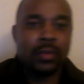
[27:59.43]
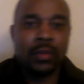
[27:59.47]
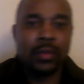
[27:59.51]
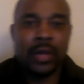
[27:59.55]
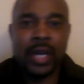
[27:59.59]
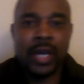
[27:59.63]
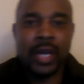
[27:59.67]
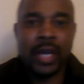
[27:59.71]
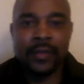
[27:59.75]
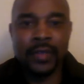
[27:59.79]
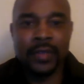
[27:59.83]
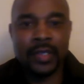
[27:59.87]

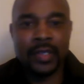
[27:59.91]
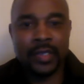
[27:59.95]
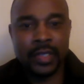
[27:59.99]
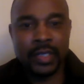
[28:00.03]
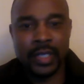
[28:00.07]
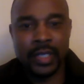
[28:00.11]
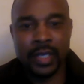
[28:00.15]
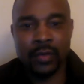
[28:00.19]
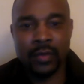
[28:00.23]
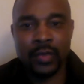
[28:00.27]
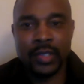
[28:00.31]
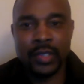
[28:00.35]

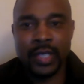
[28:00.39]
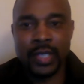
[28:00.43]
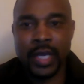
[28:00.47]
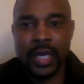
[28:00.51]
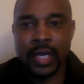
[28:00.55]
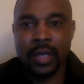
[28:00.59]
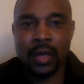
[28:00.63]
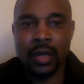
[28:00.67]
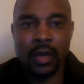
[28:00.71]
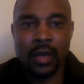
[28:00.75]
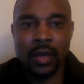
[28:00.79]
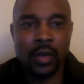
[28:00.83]
obviously was
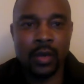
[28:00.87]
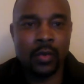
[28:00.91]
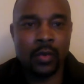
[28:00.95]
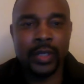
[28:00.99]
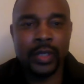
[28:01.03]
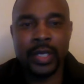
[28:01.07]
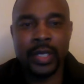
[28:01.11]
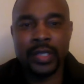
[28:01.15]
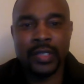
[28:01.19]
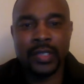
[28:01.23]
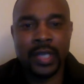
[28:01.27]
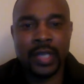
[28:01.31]
let go when
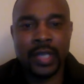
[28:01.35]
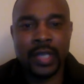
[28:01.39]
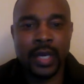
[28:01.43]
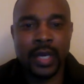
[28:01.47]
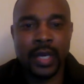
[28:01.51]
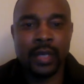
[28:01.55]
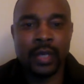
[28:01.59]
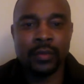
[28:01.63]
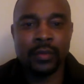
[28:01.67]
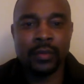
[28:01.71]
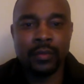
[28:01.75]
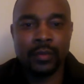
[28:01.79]
they
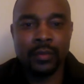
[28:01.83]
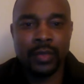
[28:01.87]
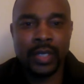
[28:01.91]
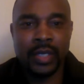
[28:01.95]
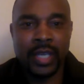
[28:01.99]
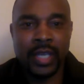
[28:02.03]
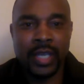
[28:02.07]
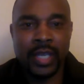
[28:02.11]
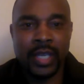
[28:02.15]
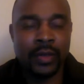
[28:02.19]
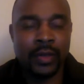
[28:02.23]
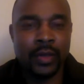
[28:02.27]
signed
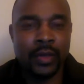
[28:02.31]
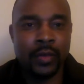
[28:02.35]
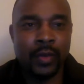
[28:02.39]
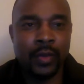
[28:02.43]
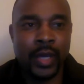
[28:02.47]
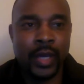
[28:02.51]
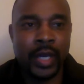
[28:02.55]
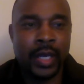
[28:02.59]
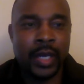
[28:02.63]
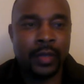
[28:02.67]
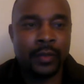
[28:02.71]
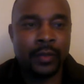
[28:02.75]
Kevin
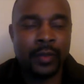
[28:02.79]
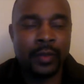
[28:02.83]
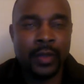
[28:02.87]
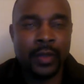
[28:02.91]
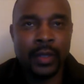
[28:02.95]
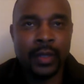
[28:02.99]
Durant.